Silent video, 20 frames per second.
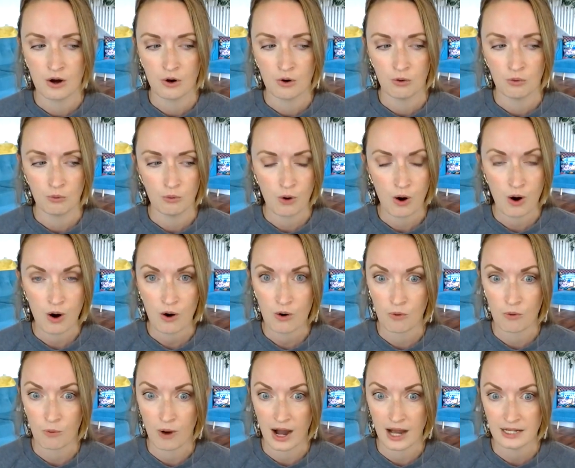Whoa,
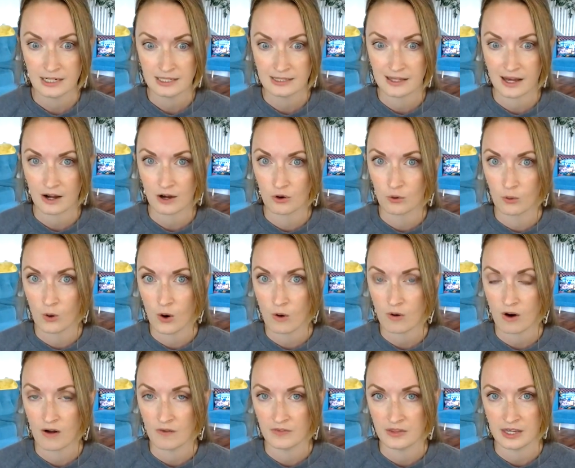why did that quote on the